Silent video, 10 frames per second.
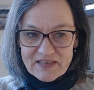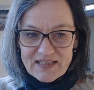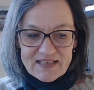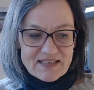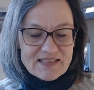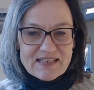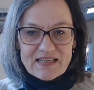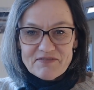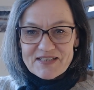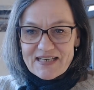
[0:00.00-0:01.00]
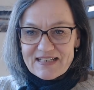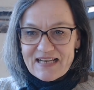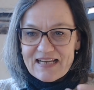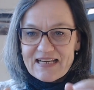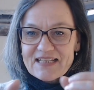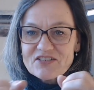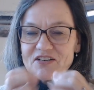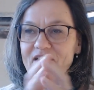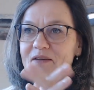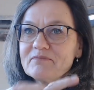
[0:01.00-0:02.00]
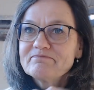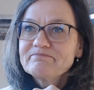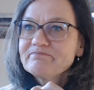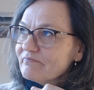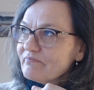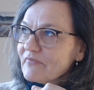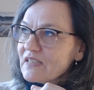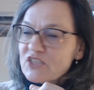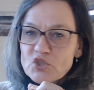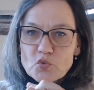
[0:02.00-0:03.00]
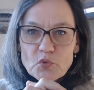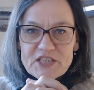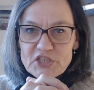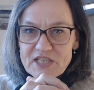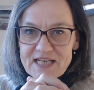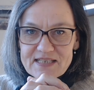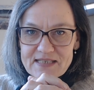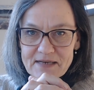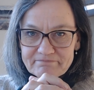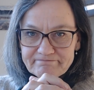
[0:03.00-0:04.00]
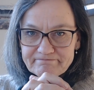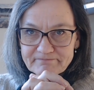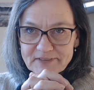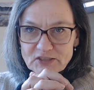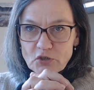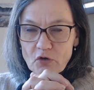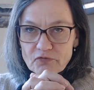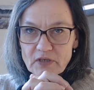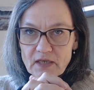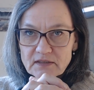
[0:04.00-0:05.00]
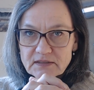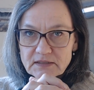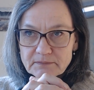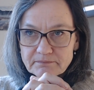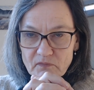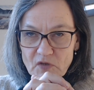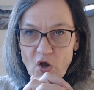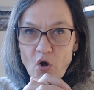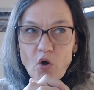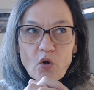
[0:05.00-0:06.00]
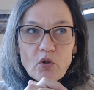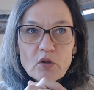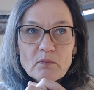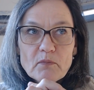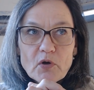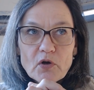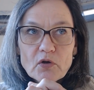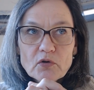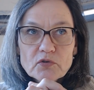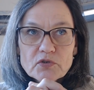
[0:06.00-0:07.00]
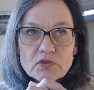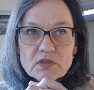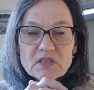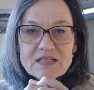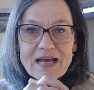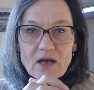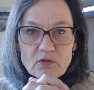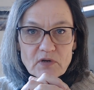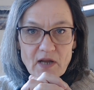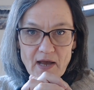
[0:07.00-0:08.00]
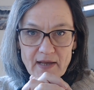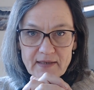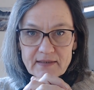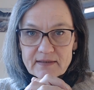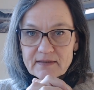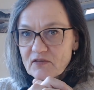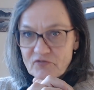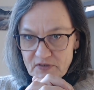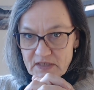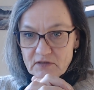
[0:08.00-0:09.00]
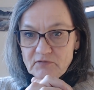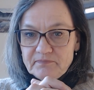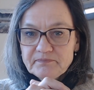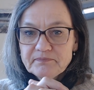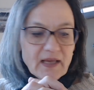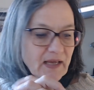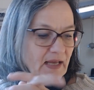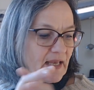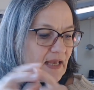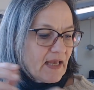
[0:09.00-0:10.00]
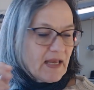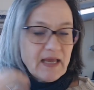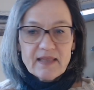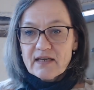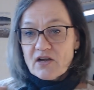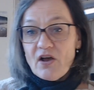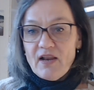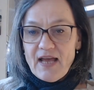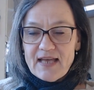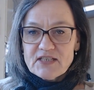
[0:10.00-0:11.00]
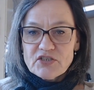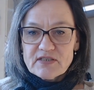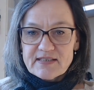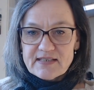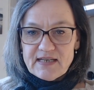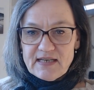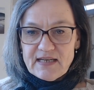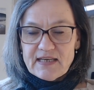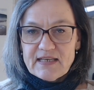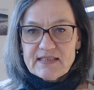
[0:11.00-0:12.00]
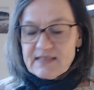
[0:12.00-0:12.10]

just gives it that extra squishiness, softness, almost down-like feel. The color, as you can see, is